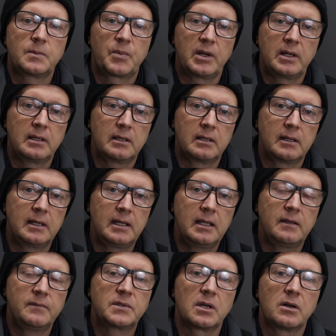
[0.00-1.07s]
spring
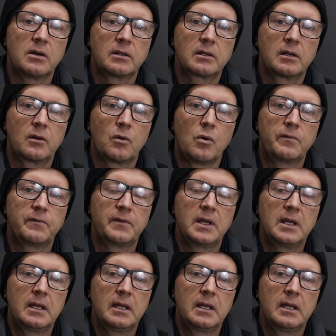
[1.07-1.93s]
leaves harden off.